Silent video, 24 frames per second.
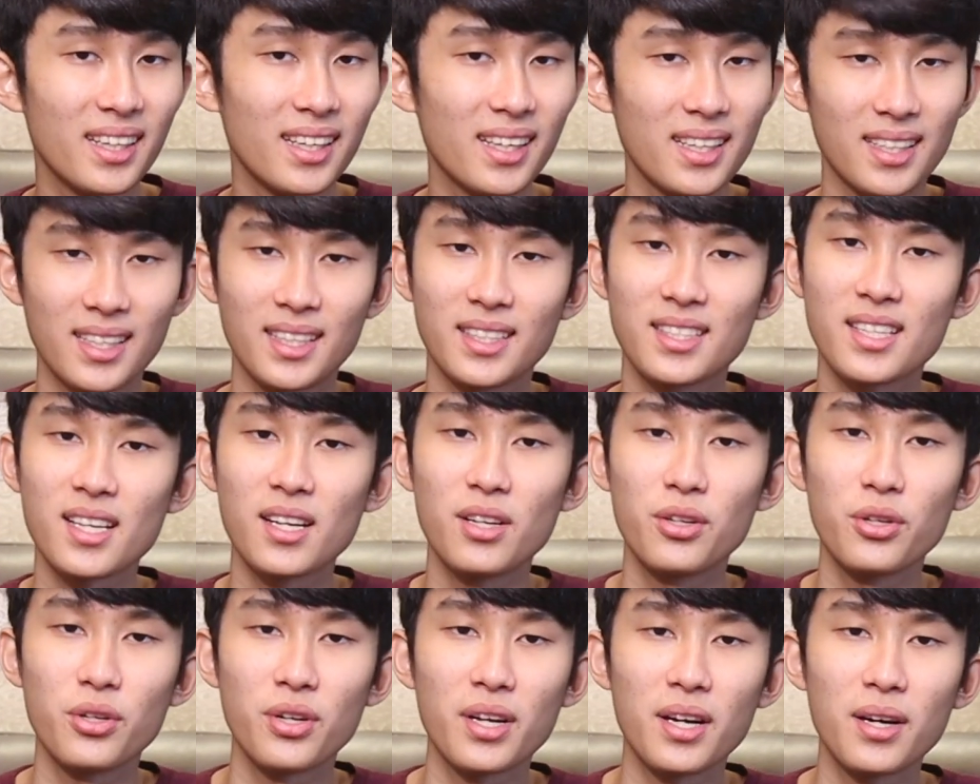And I tell
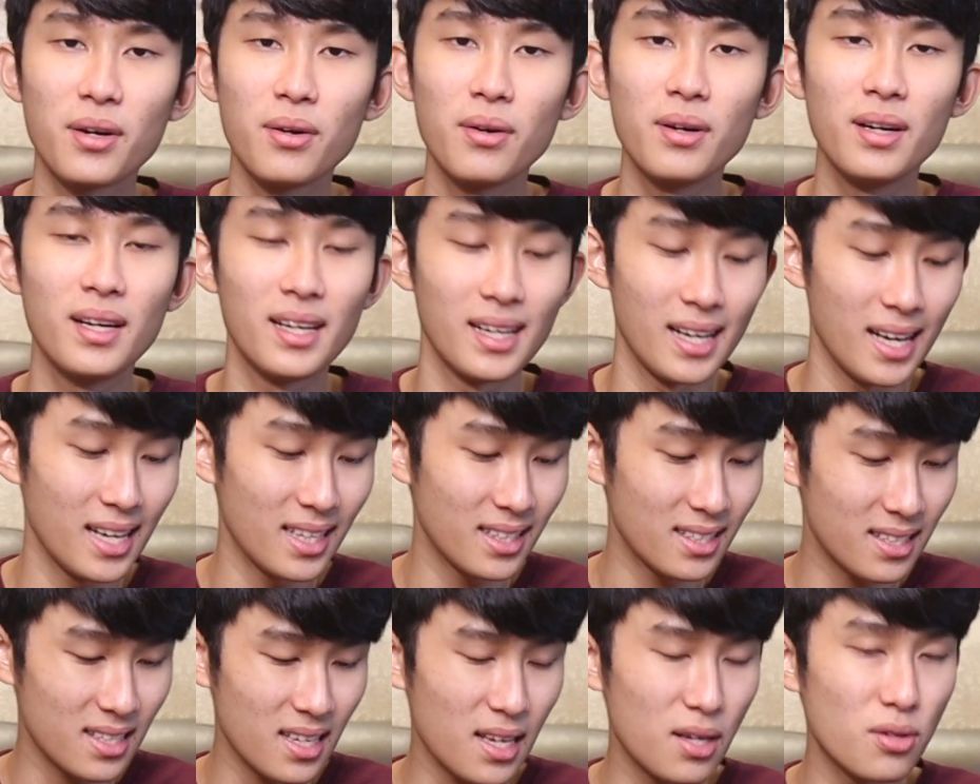you now, it
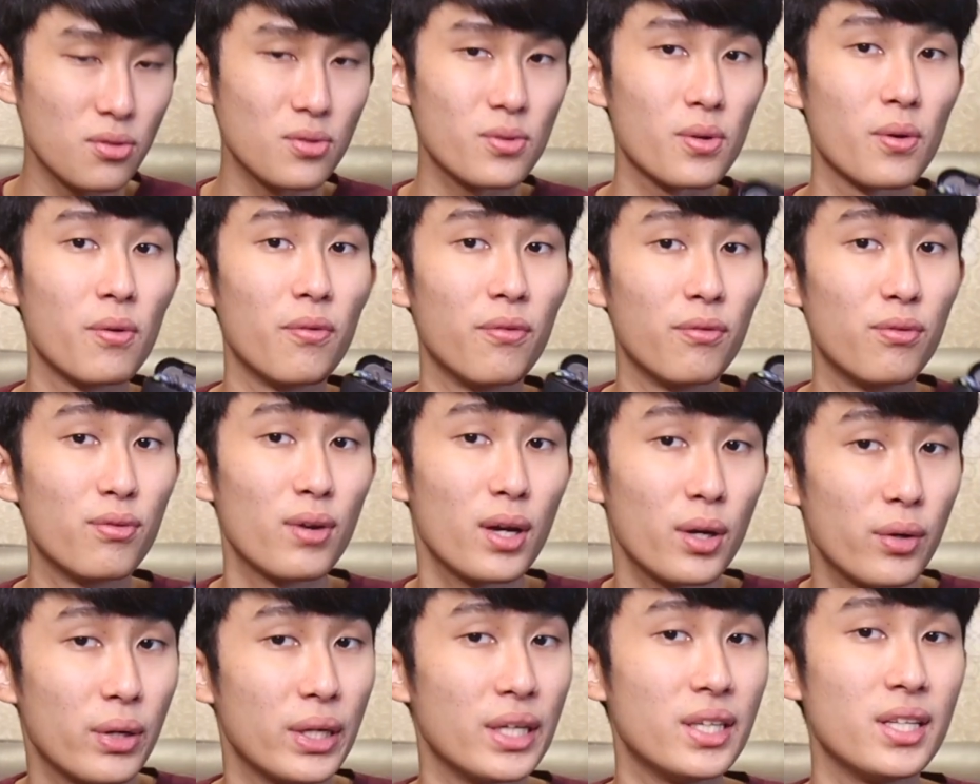sounds
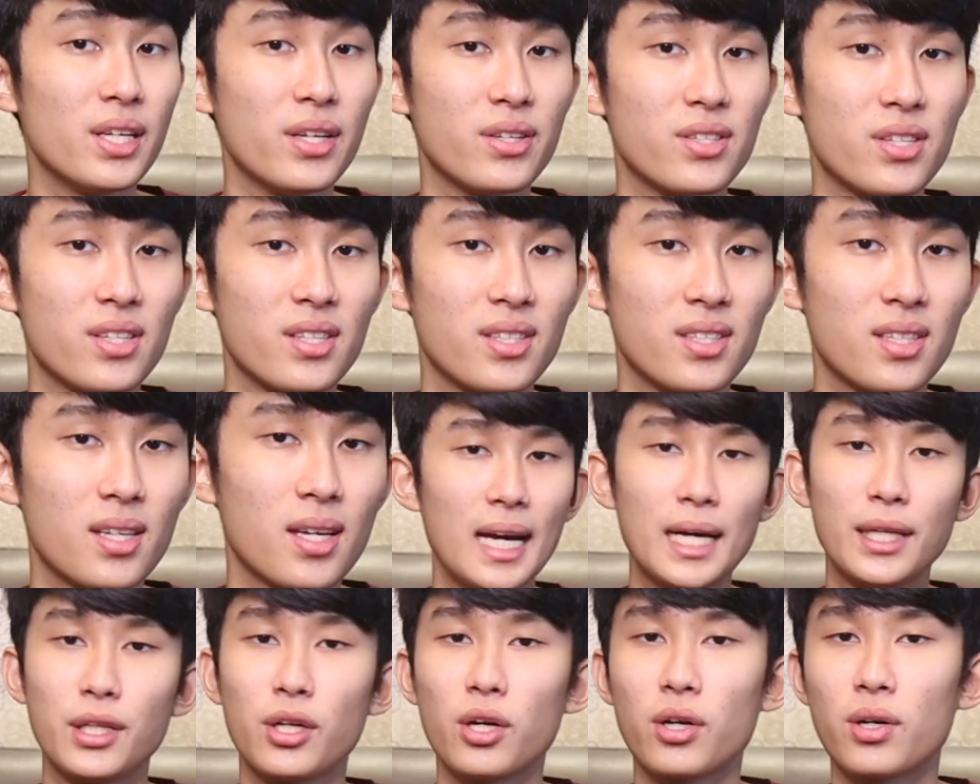very decent.
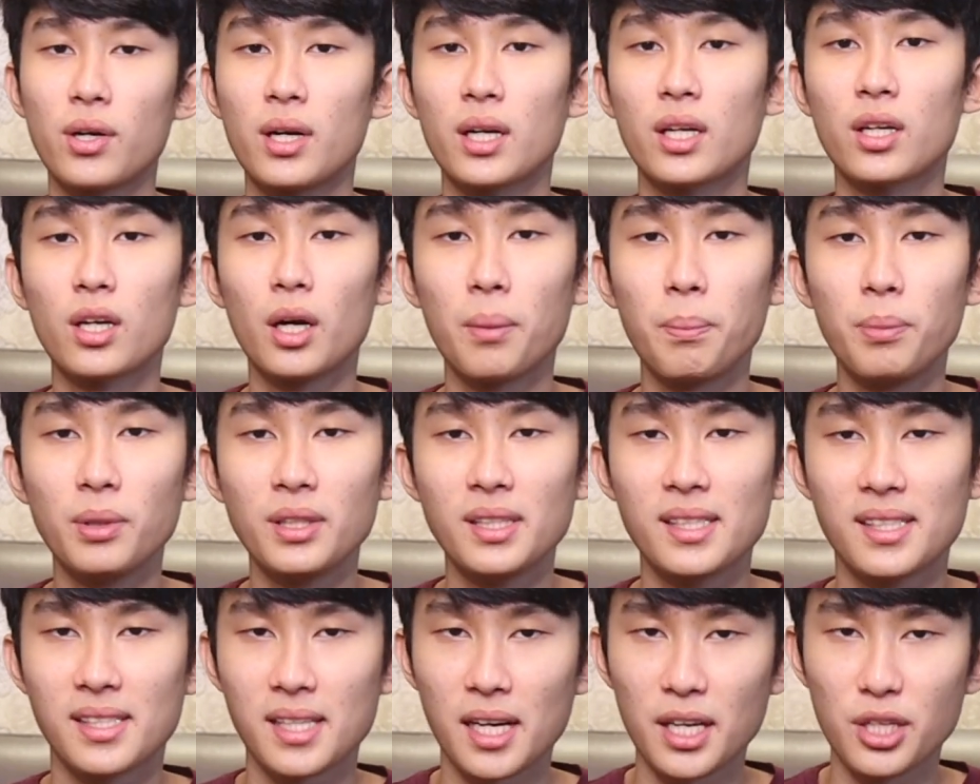And there are a couple
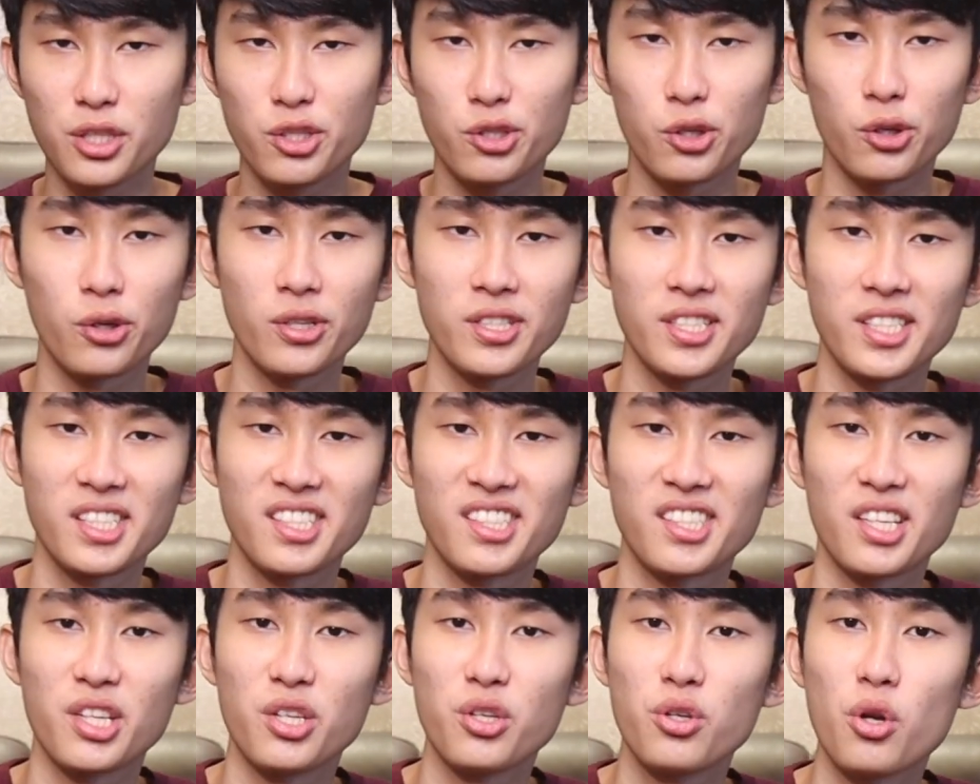design choices
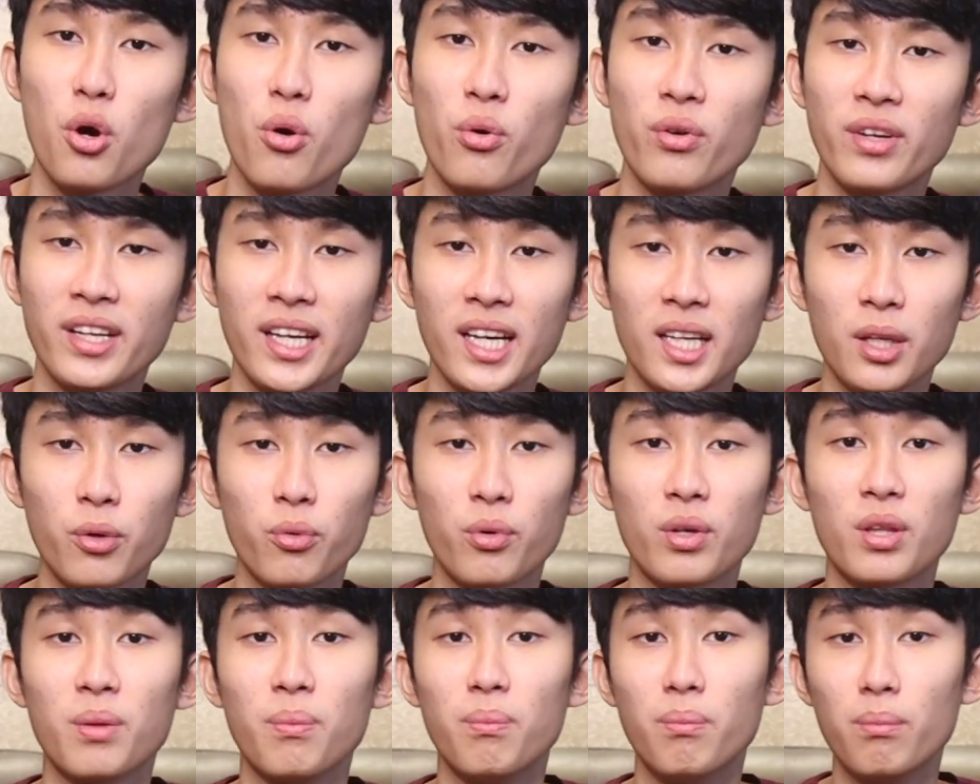that you don't get
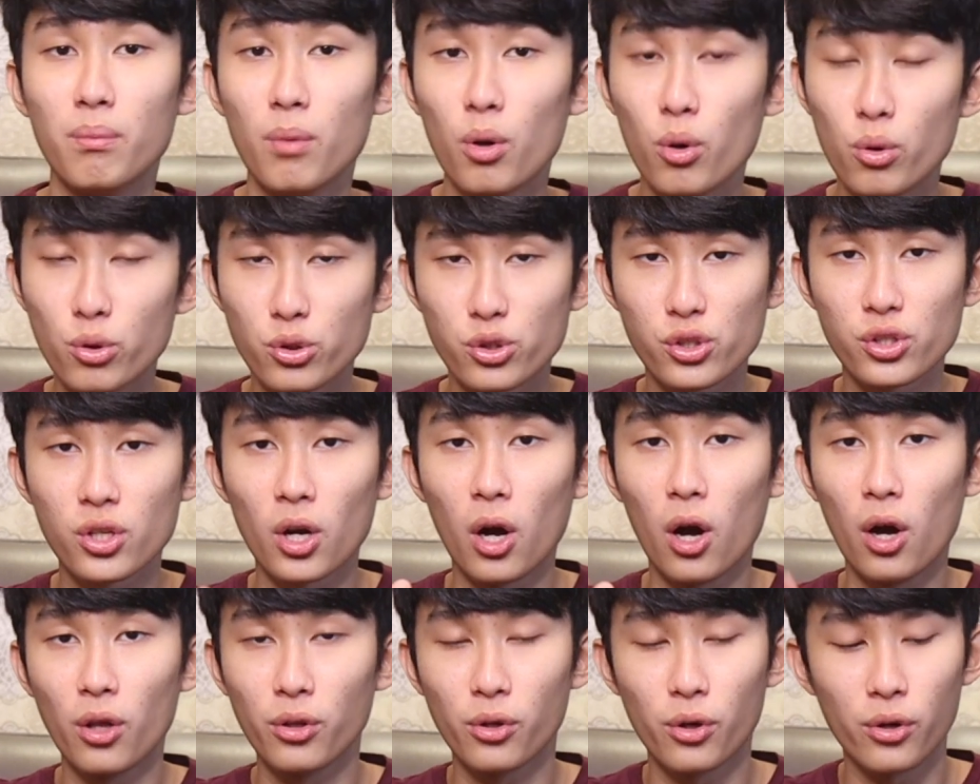with most
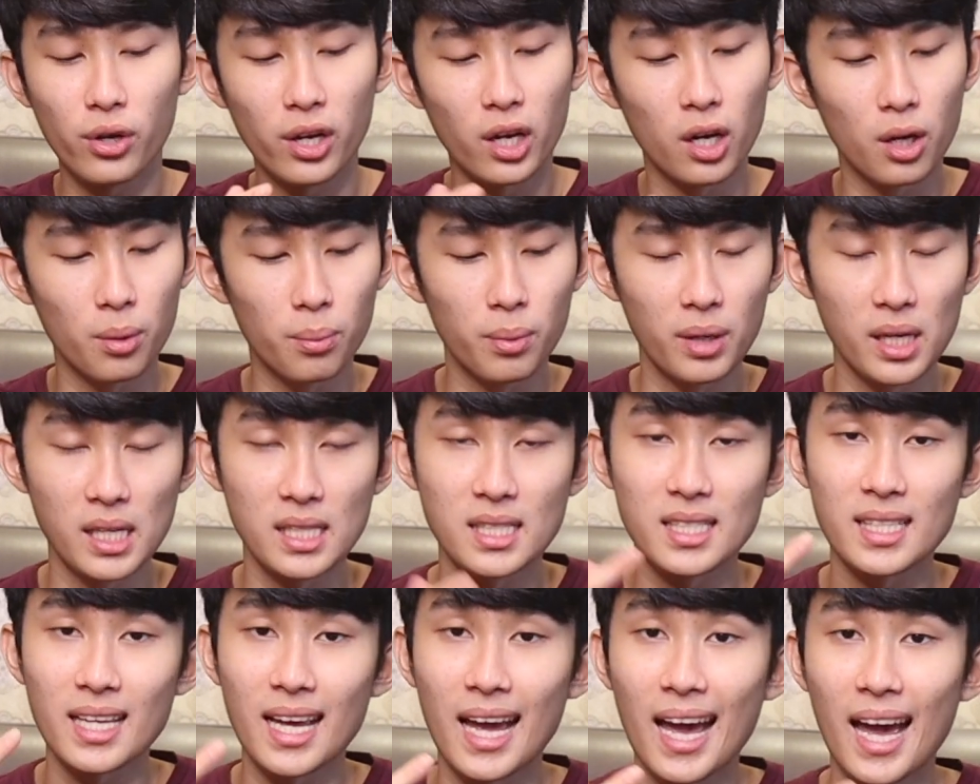other
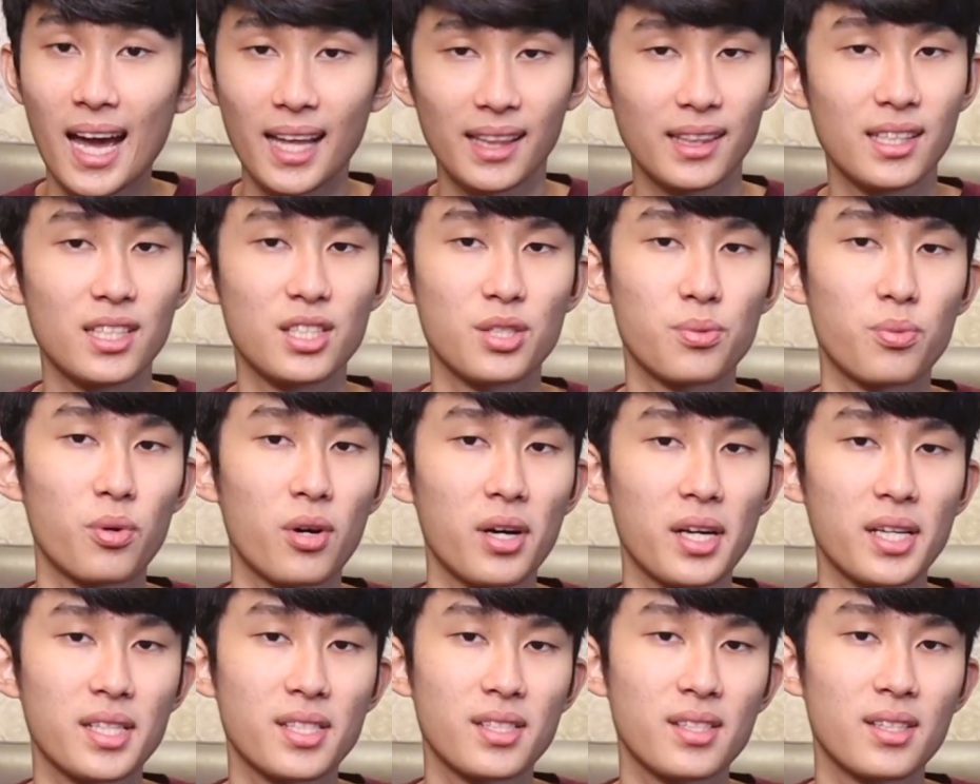earbuds at this
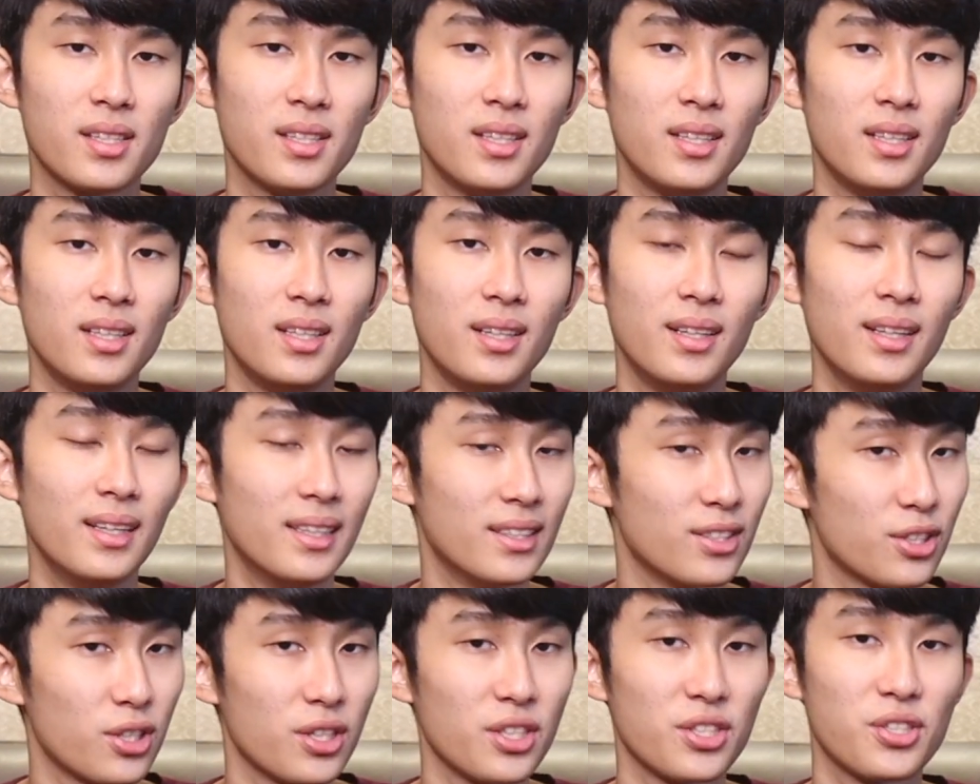price.
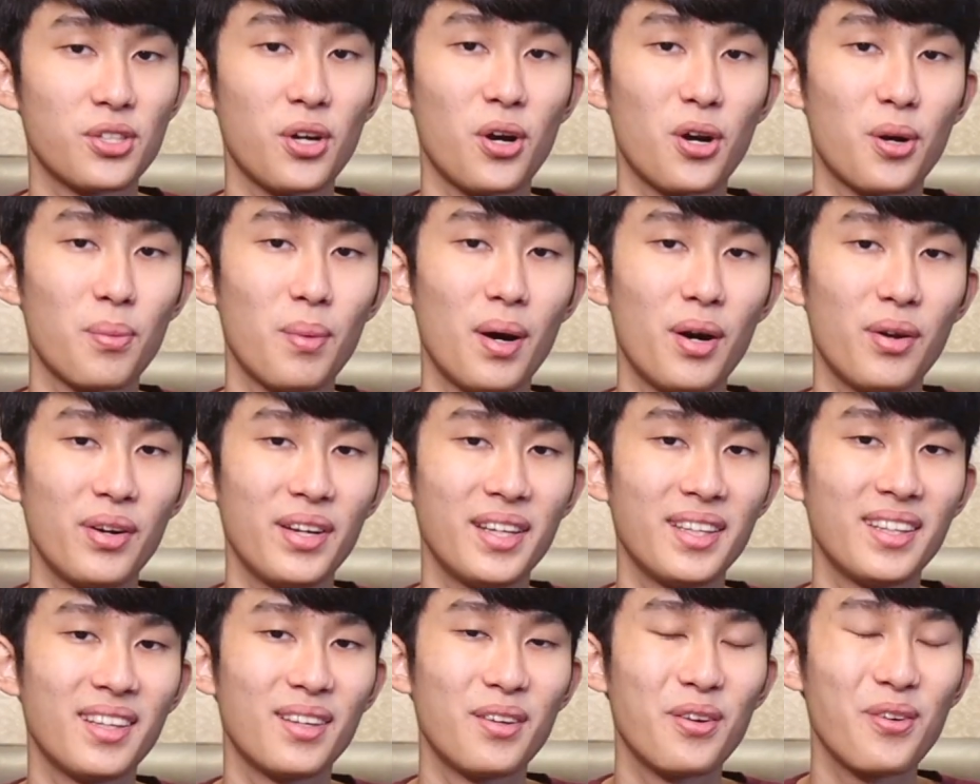So let's talk about
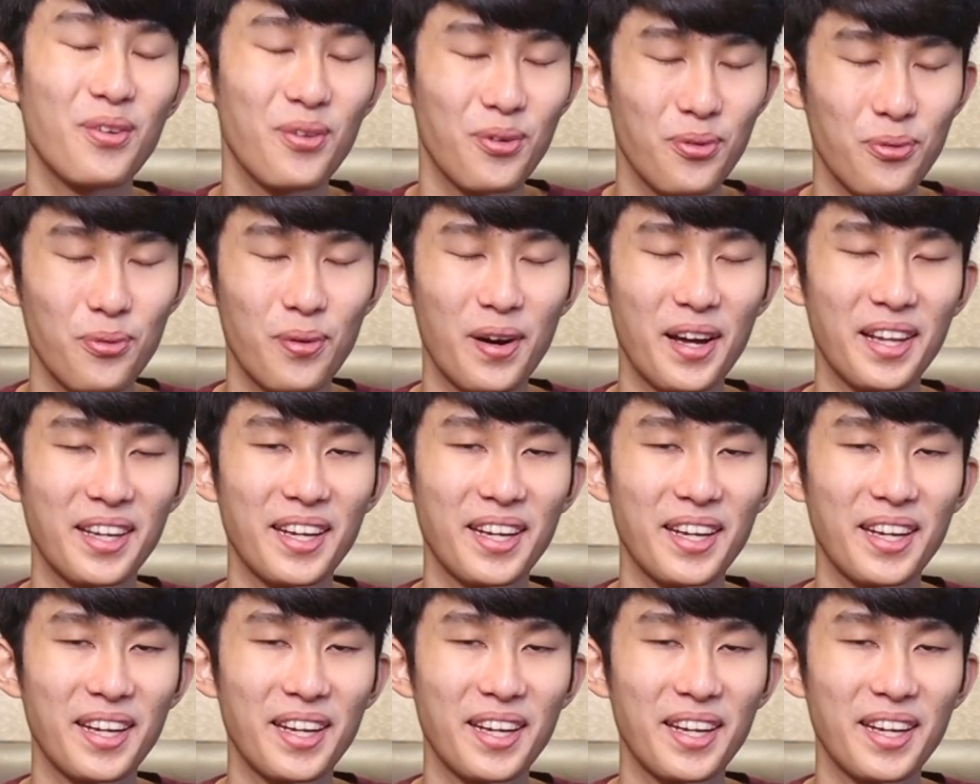it right